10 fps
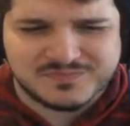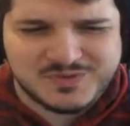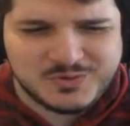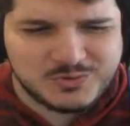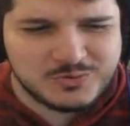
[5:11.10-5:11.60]

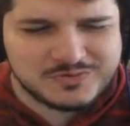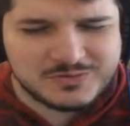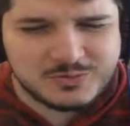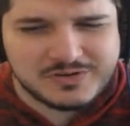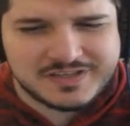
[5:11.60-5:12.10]

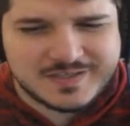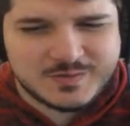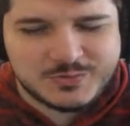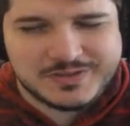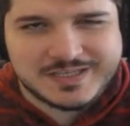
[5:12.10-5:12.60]
Who are these?
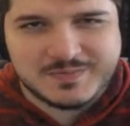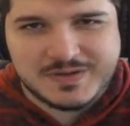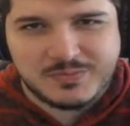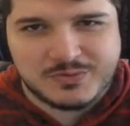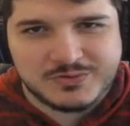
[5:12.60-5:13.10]
Who are these
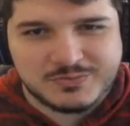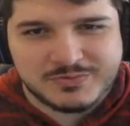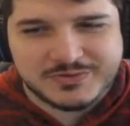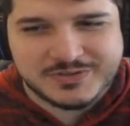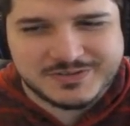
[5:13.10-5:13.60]
people?
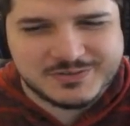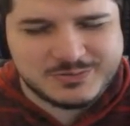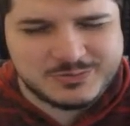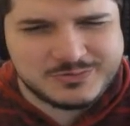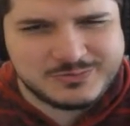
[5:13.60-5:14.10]

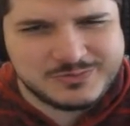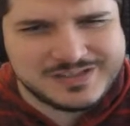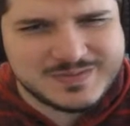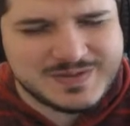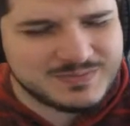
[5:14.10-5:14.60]
Who are
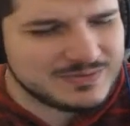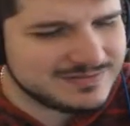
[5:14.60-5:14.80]
these people?